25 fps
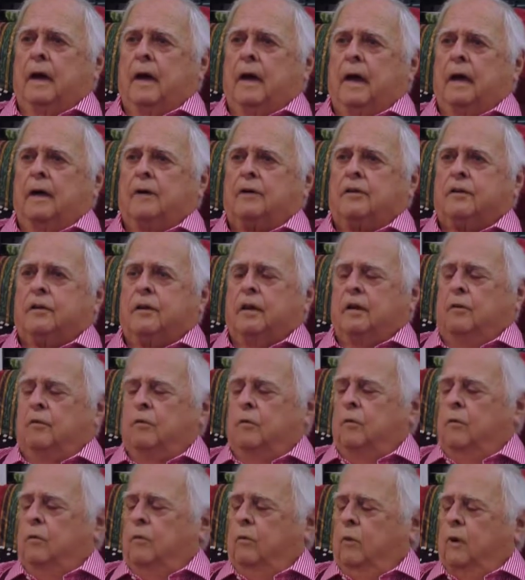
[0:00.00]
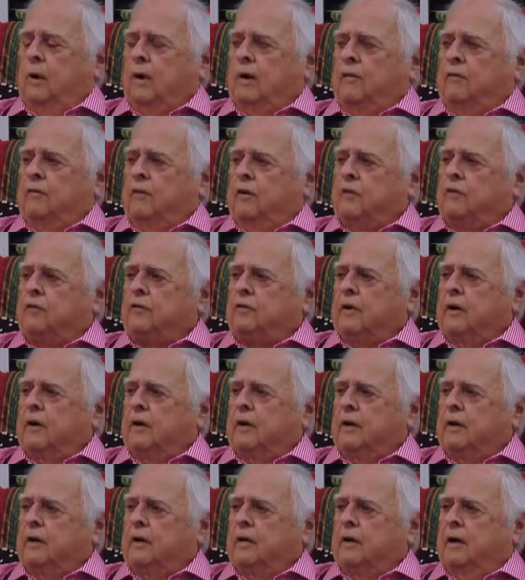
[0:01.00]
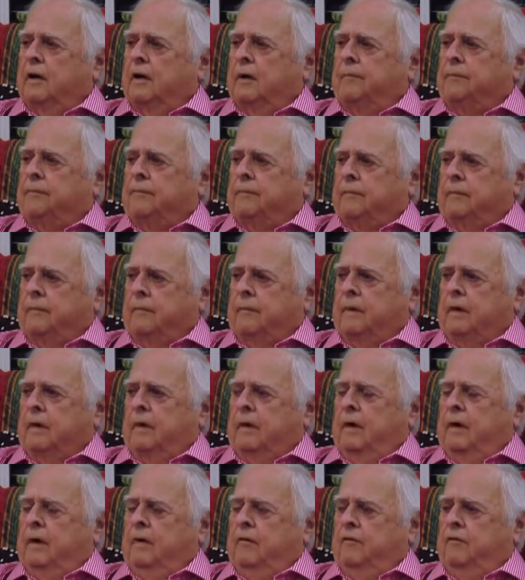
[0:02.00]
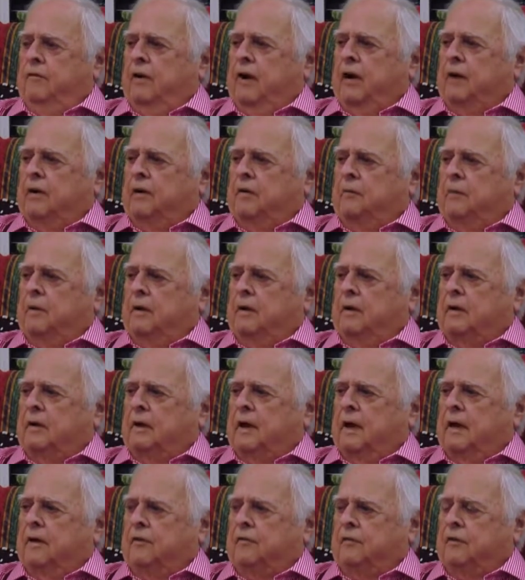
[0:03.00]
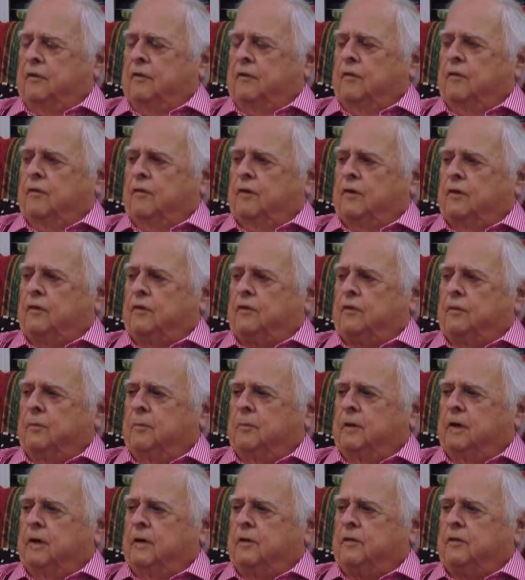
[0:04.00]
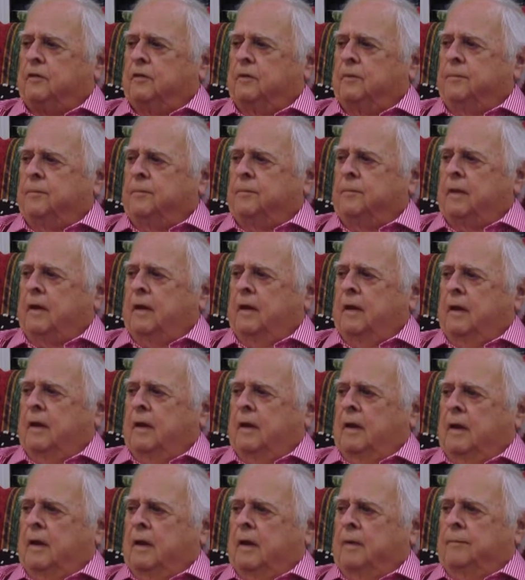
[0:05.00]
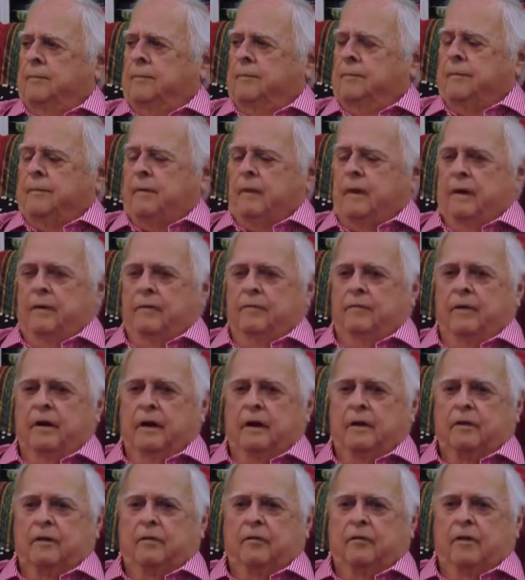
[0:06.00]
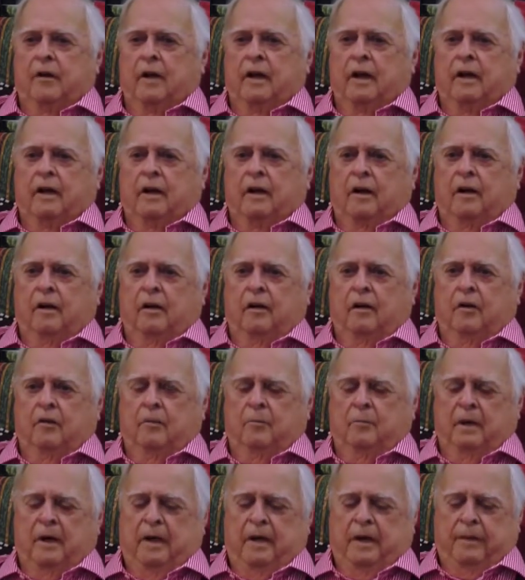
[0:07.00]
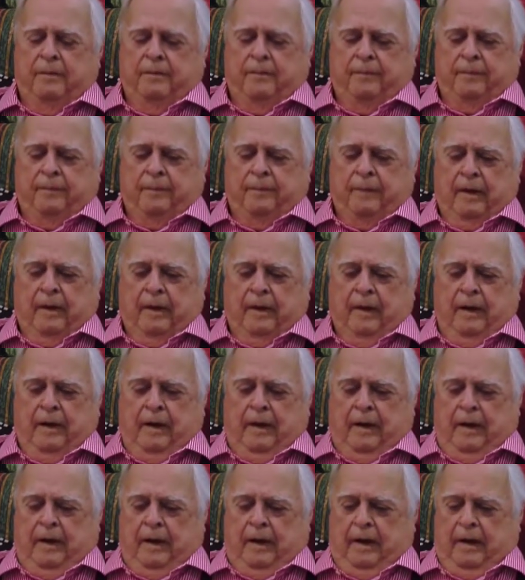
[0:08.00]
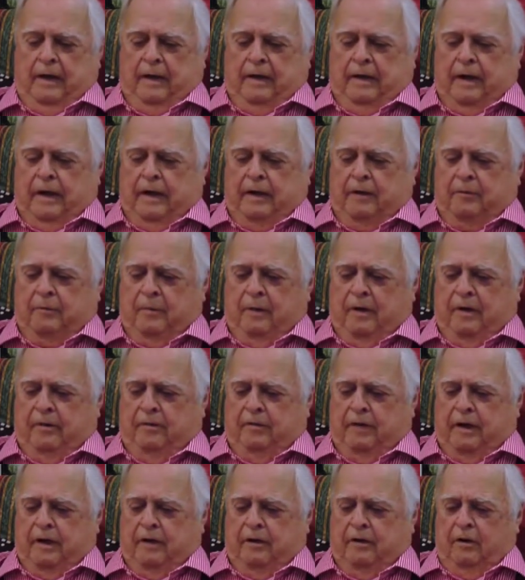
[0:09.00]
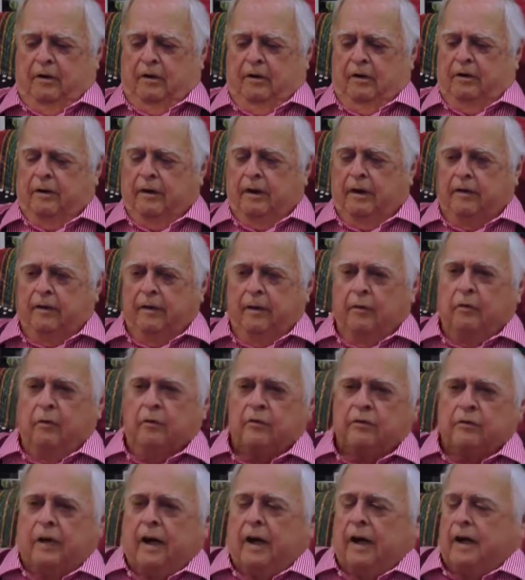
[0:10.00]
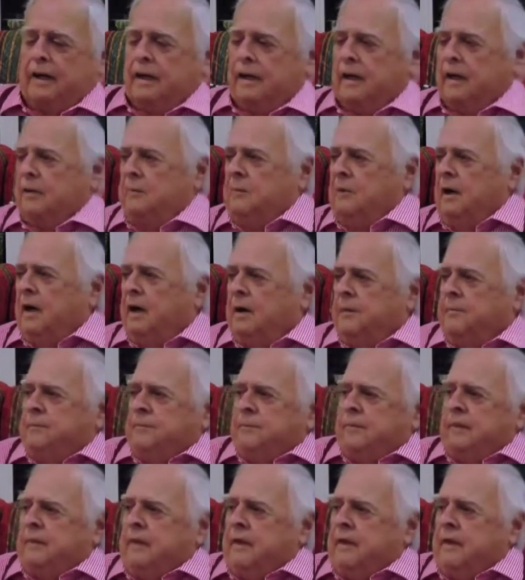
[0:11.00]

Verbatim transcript: I when I first started um, uh, Vanderbilt after the first semester, but a friend called me and asked me if I'd heard that they were signing him up.